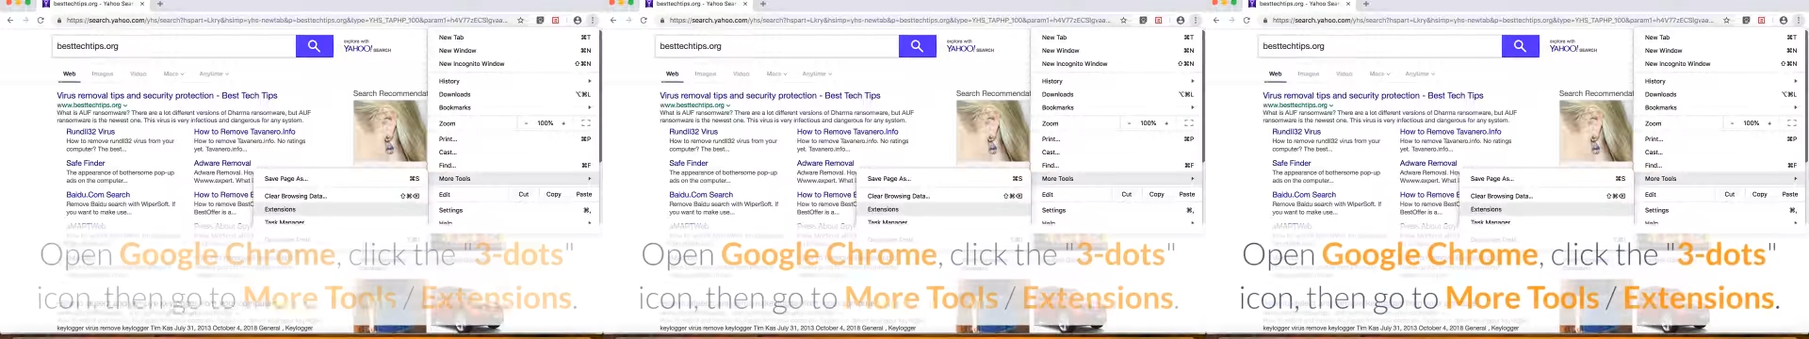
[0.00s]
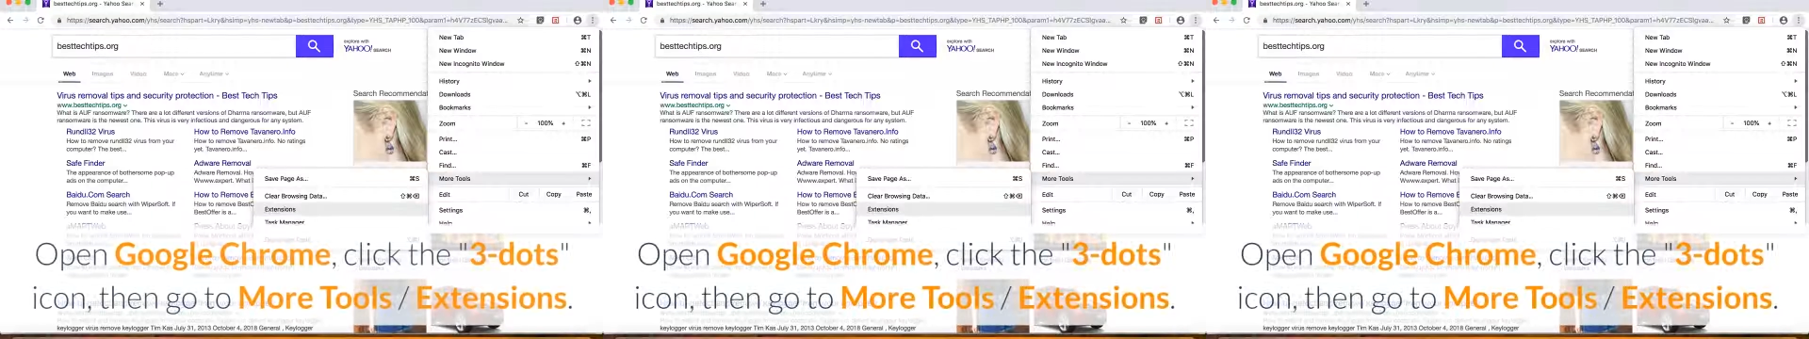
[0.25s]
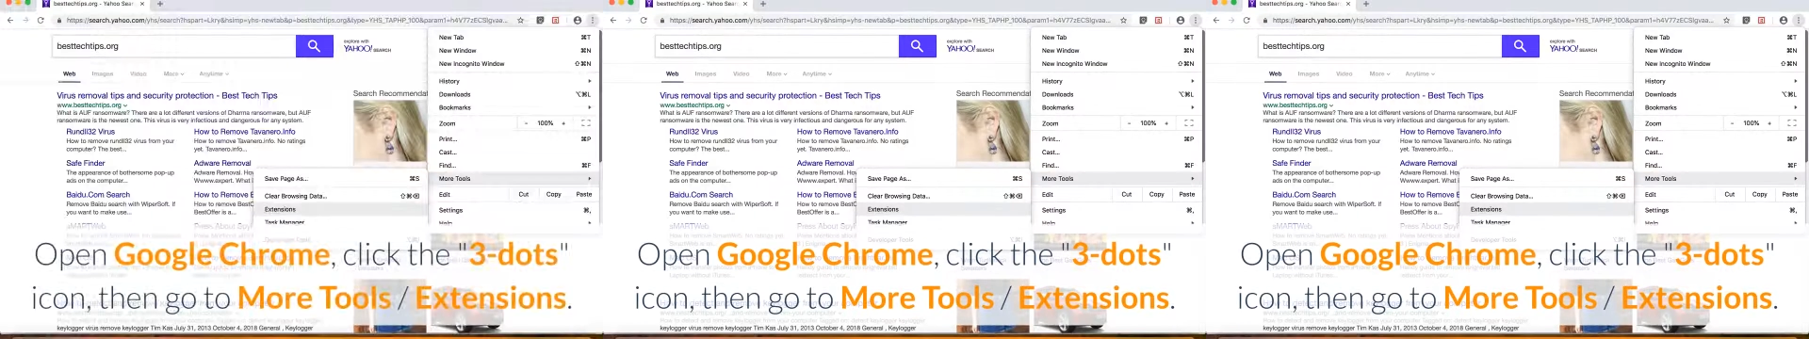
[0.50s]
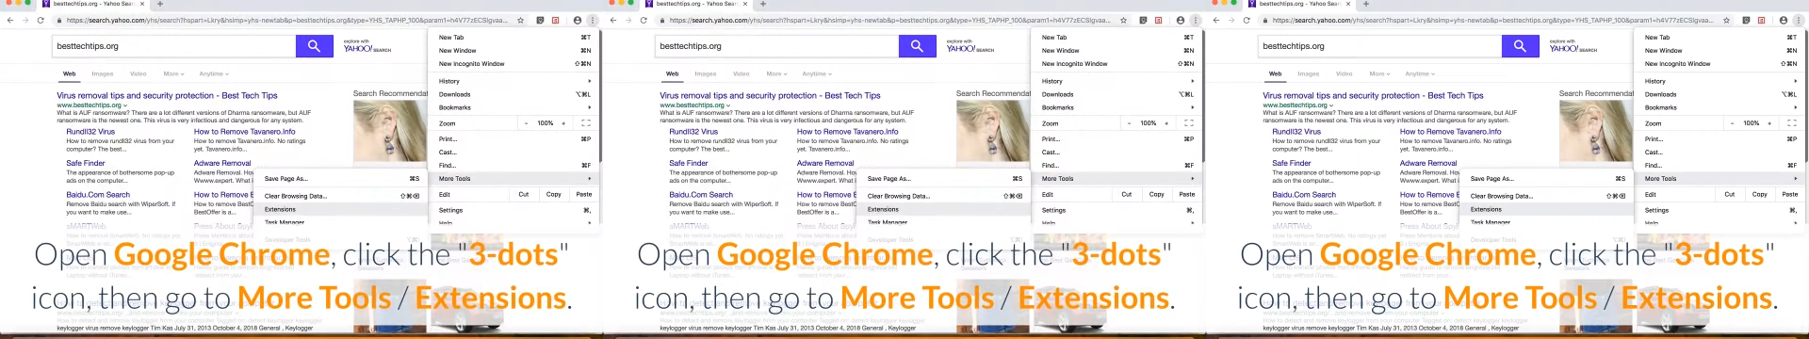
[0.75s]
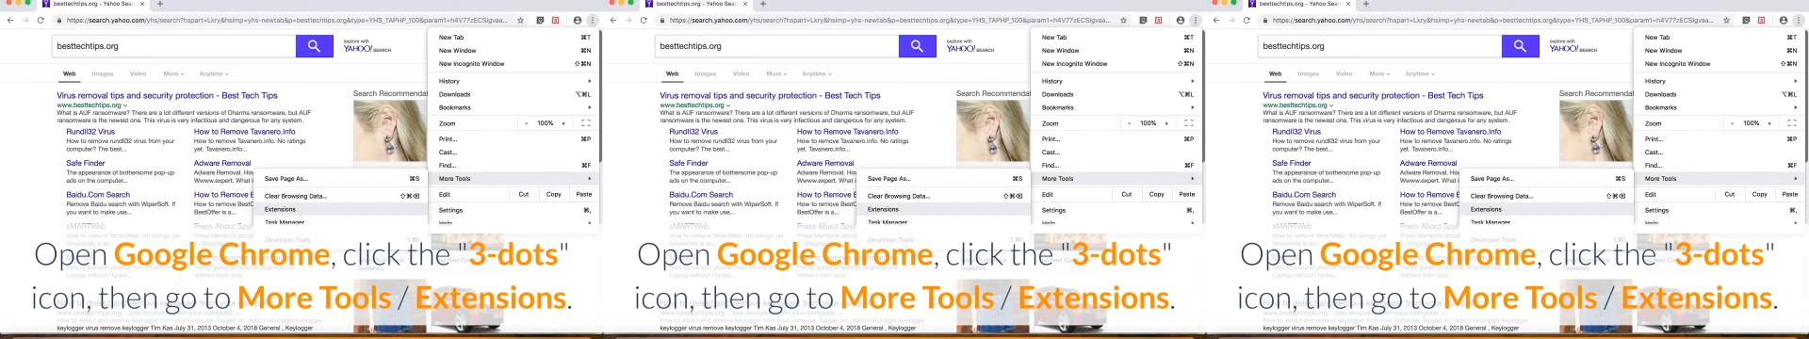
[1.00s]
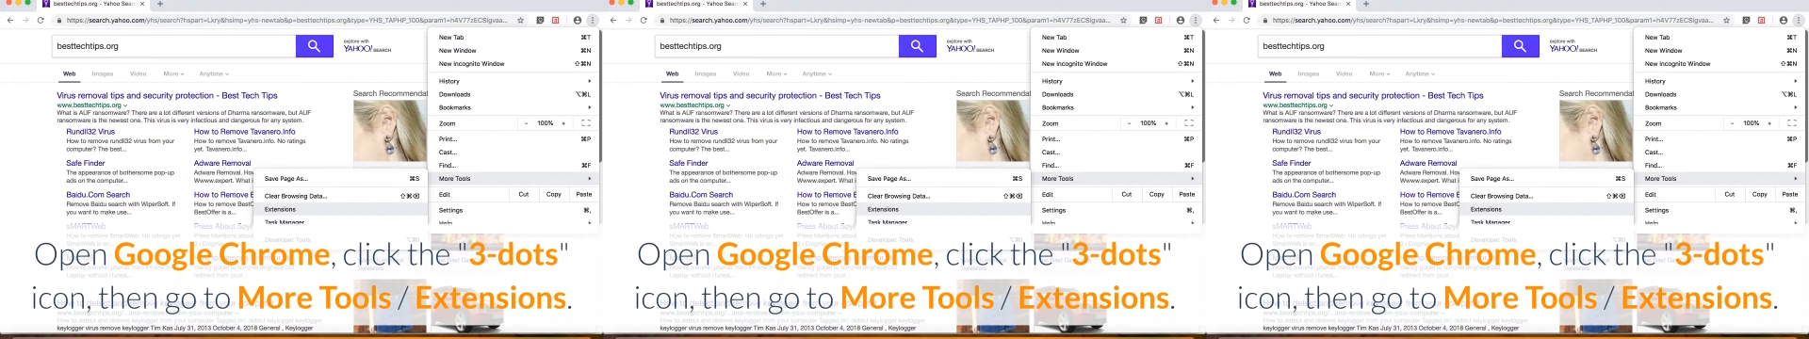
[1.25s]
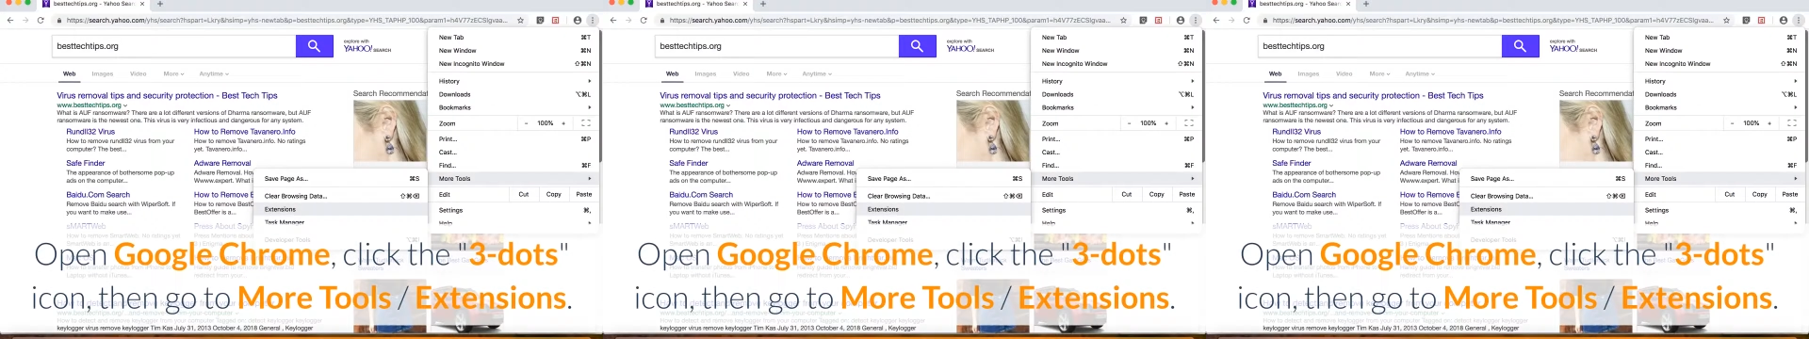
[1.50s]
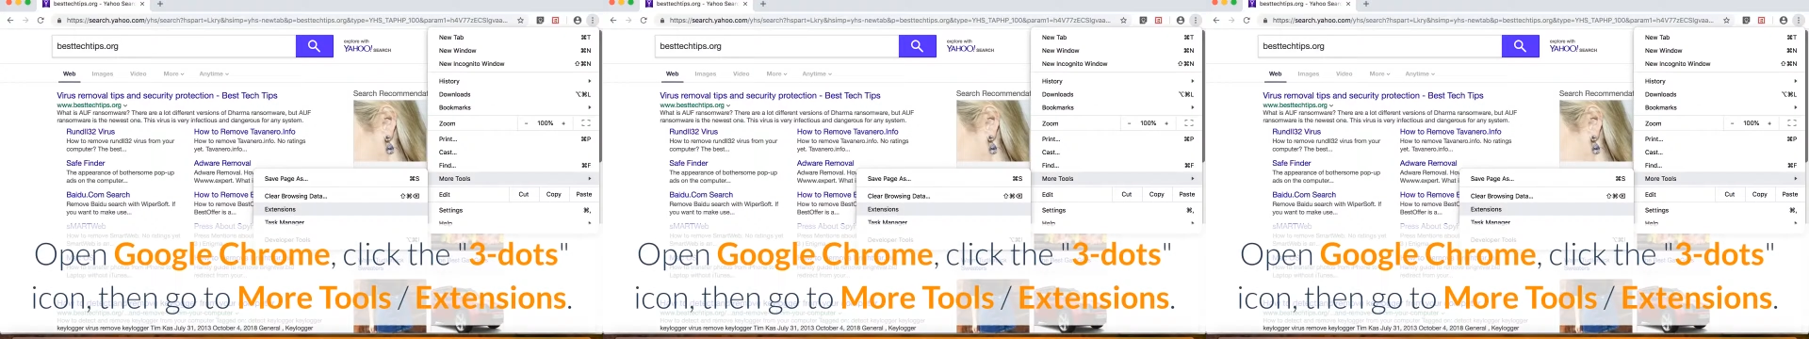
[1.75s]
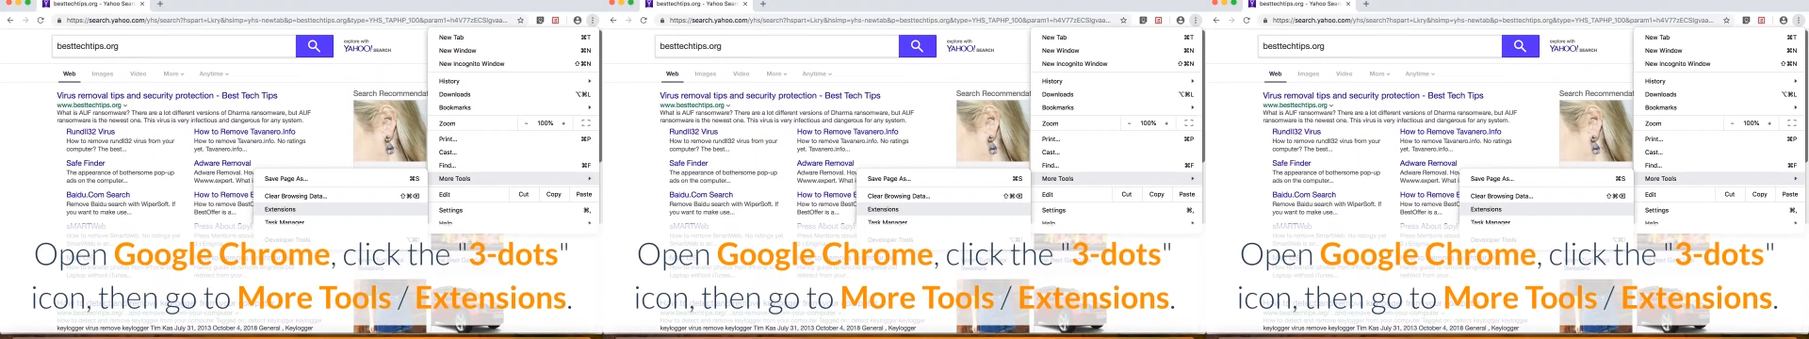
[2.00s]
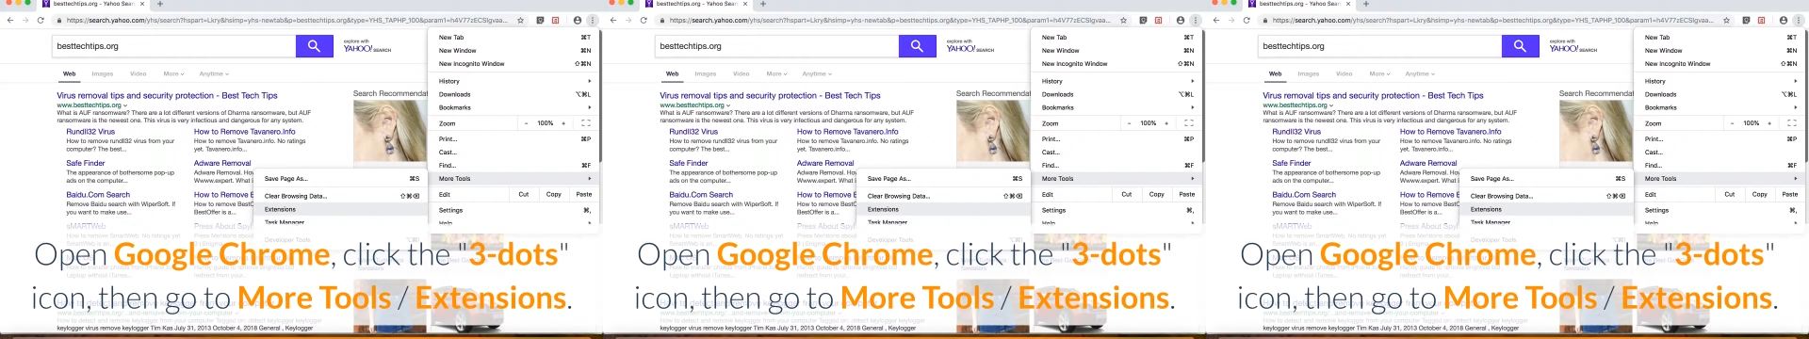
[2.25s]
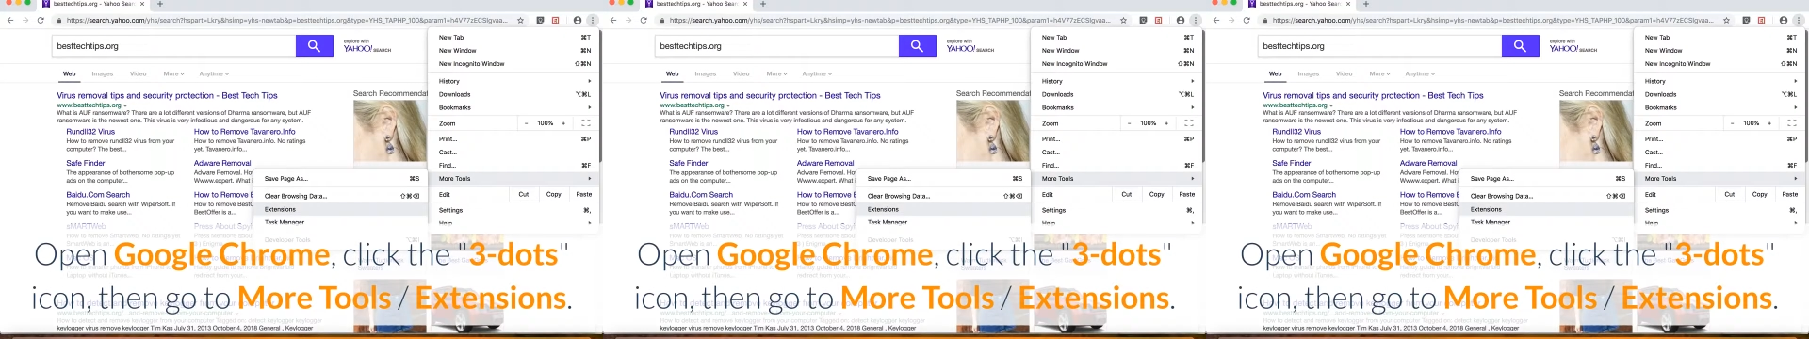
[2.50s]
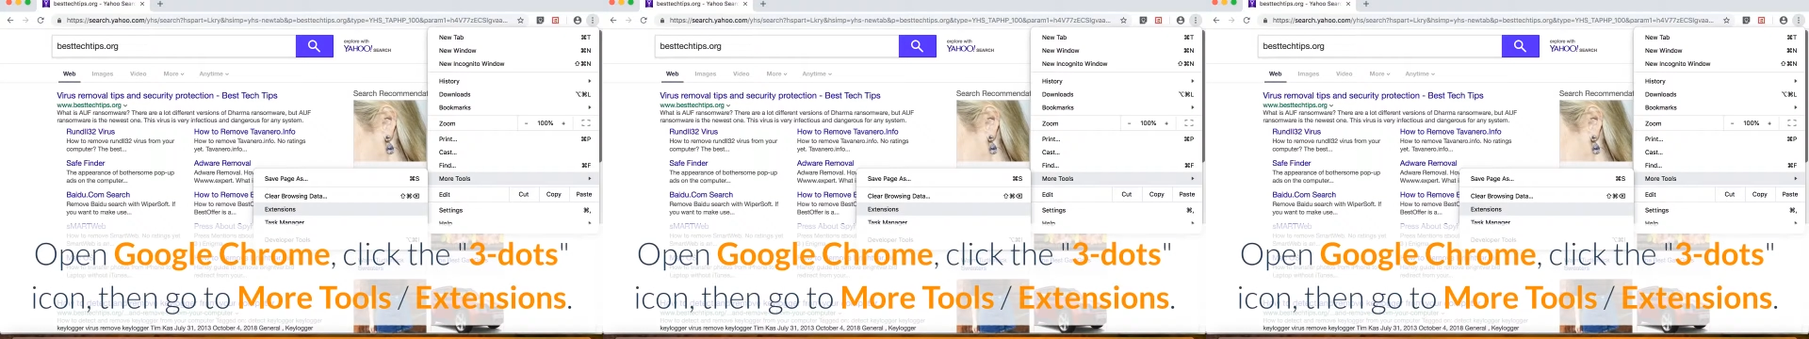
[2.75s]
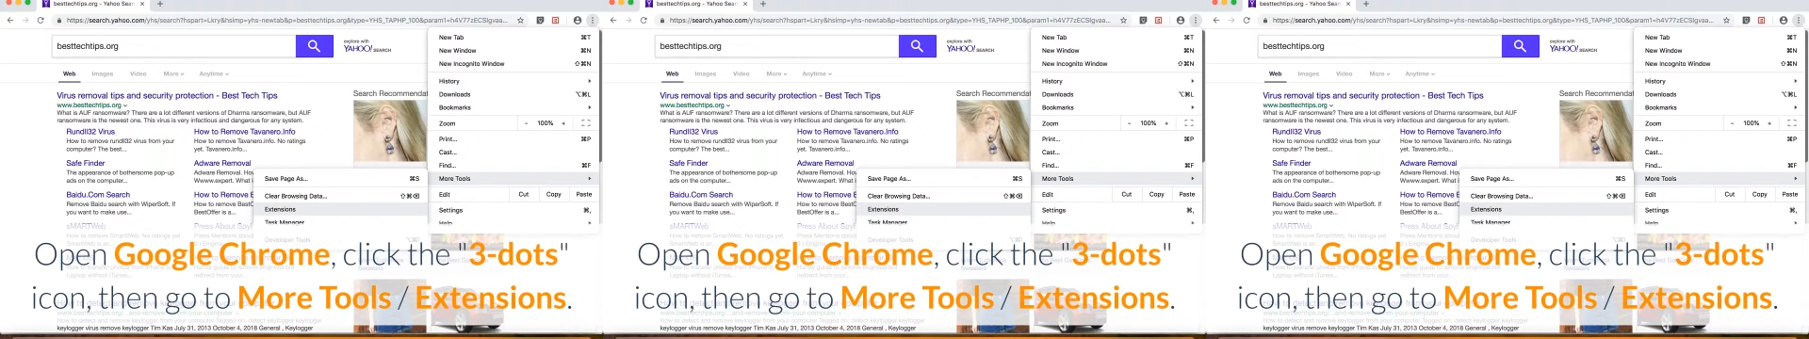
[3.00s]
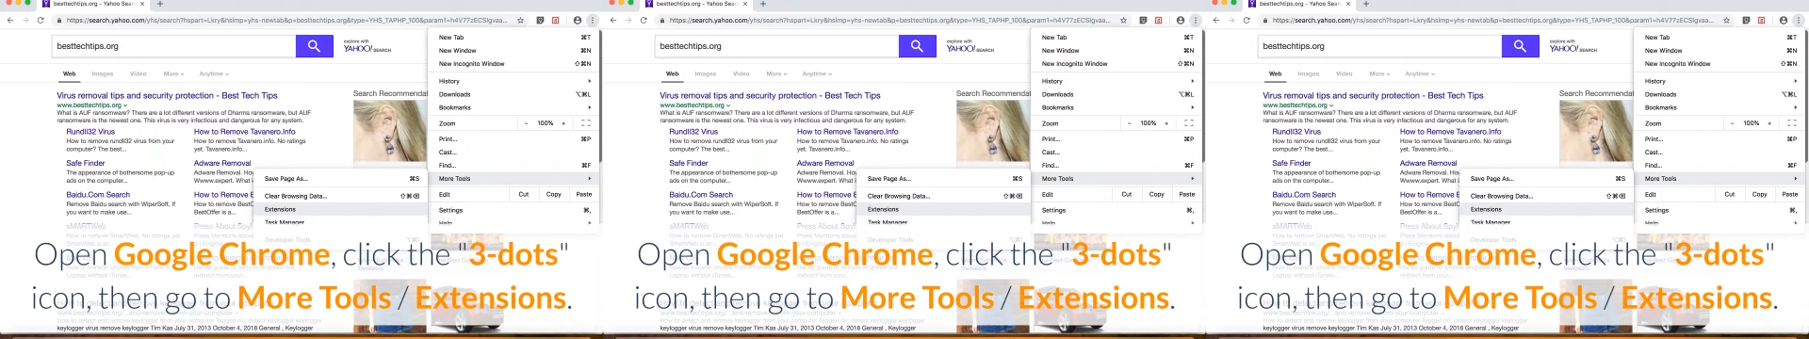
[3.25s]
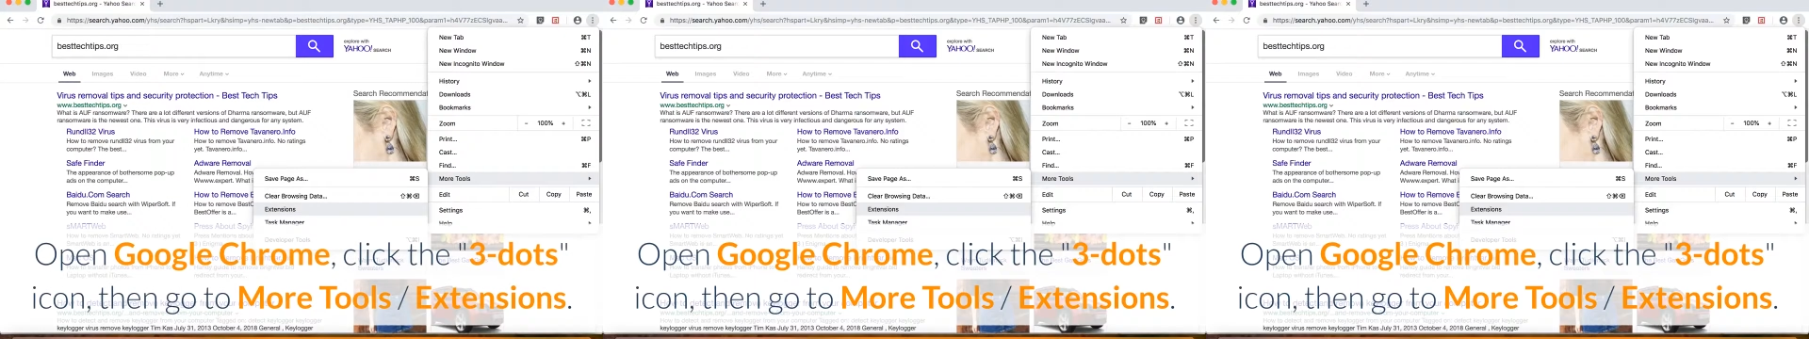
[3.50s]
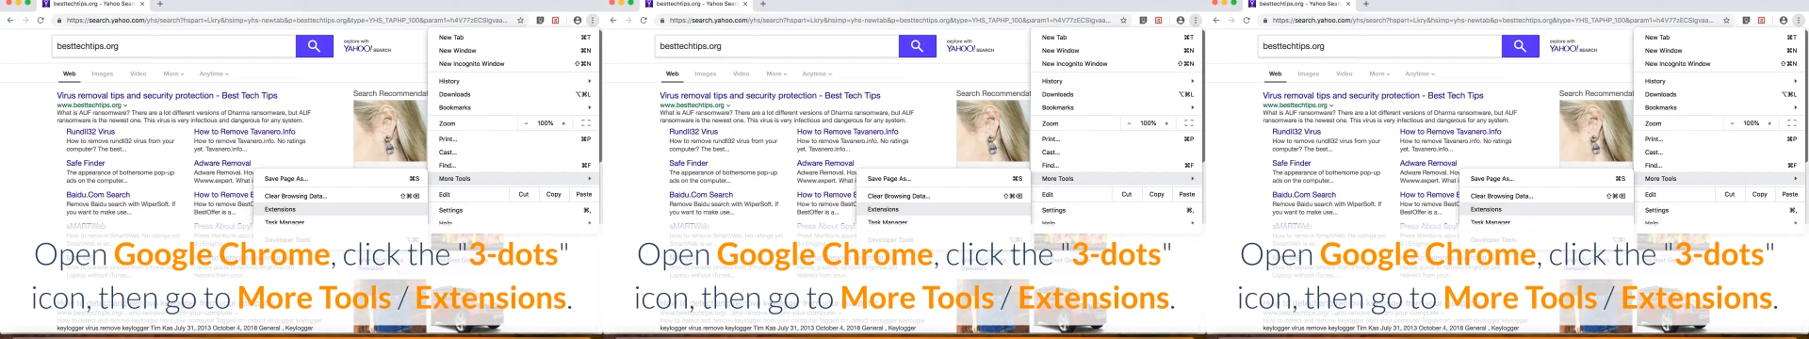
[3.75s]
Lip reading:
(no speaker visible)